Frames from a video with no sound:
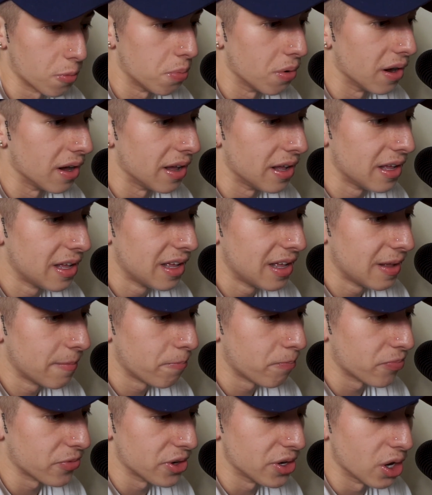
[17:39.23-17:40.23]
but
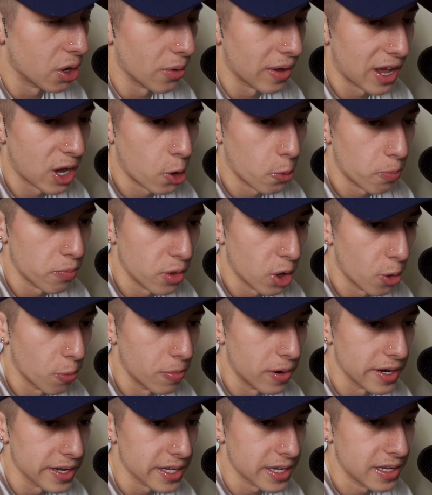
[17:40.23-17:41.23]
it helped
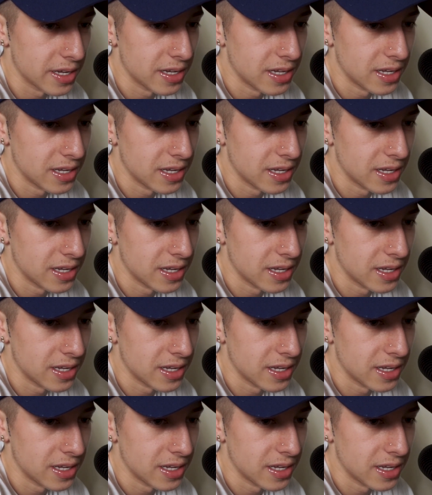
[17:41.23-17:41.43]
nobody.